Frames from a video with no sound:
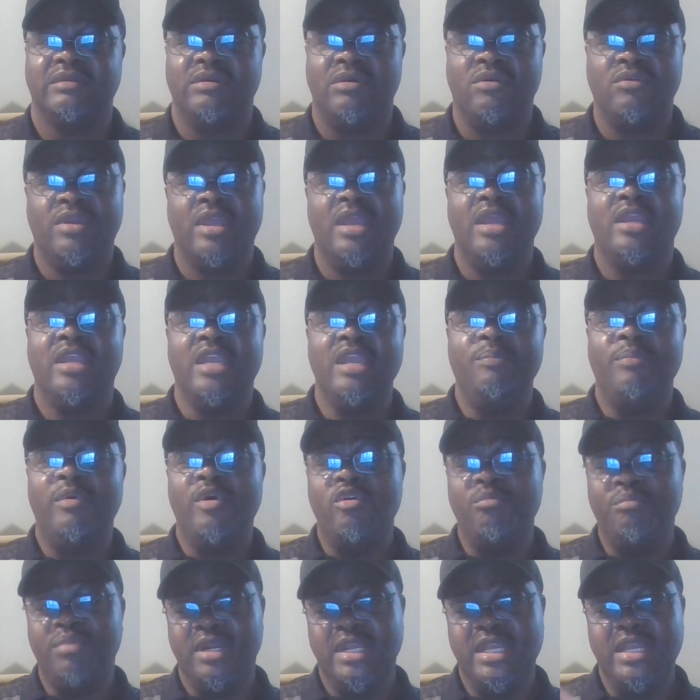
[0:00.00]
Okay, keep
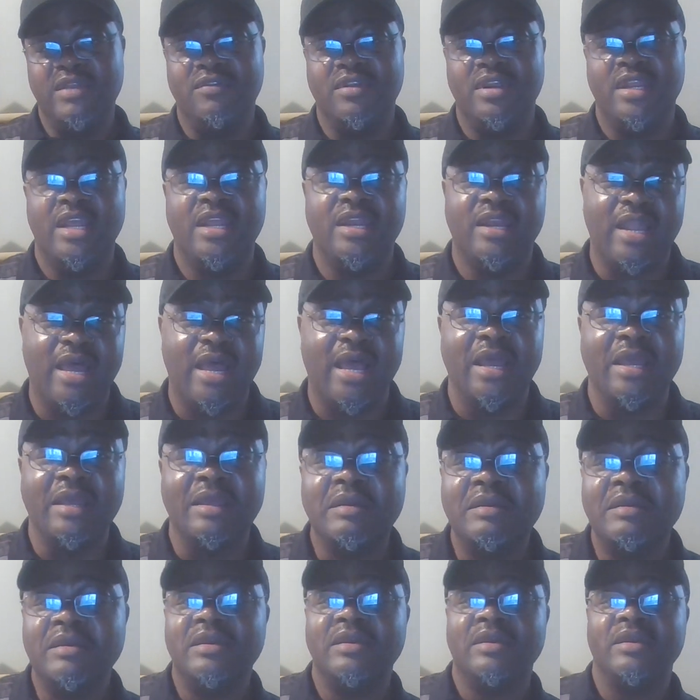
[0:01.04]
on believing that lie.
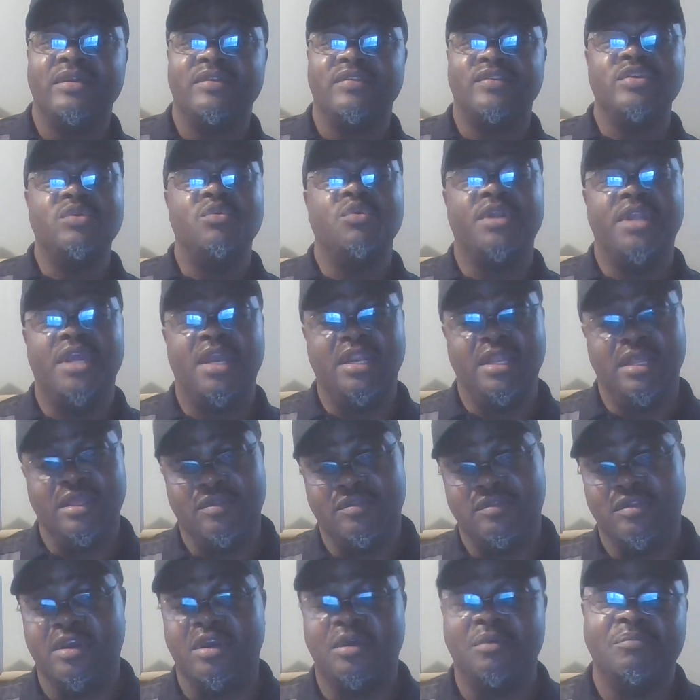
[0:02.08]
See where that
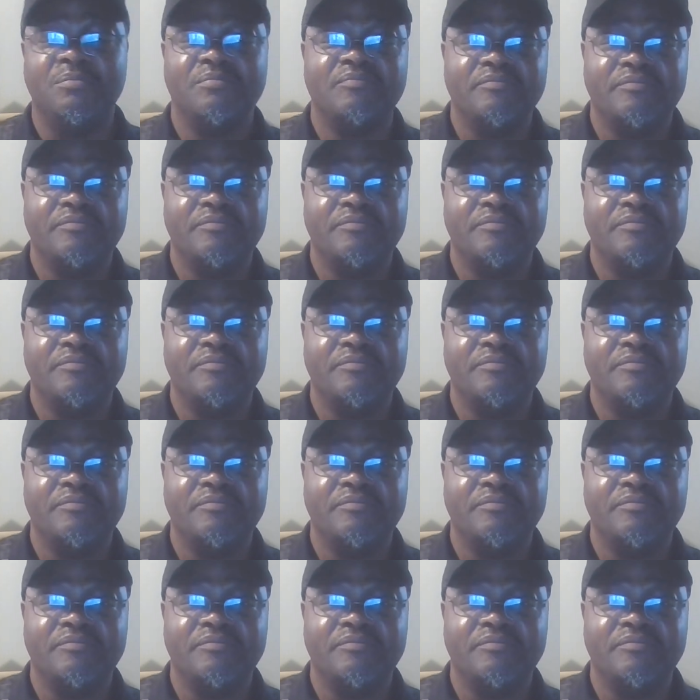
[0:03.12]
ends up.